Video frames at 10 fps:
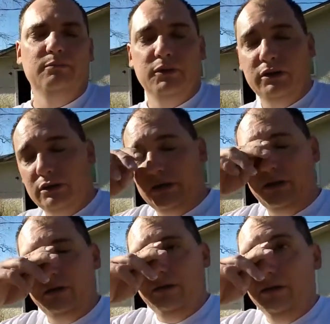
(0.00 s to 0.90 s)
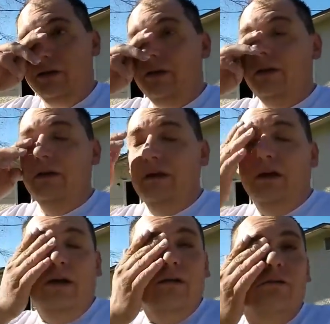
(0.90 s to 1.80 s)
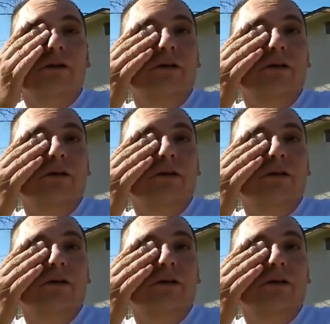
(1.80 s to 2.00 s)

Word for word: but uh, we